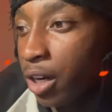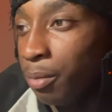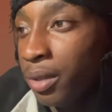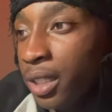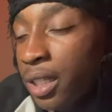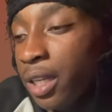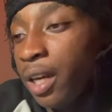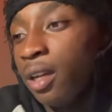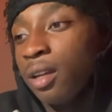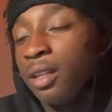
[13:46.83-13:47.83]
to be in
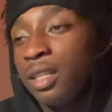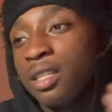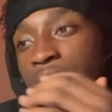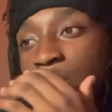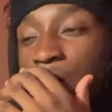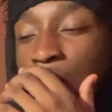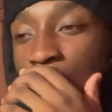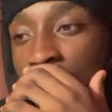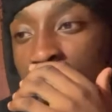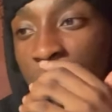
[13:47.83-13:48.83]
it. This song
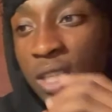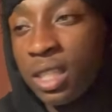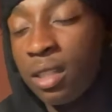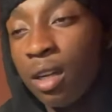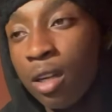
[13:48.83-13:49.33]
hard too. This a 9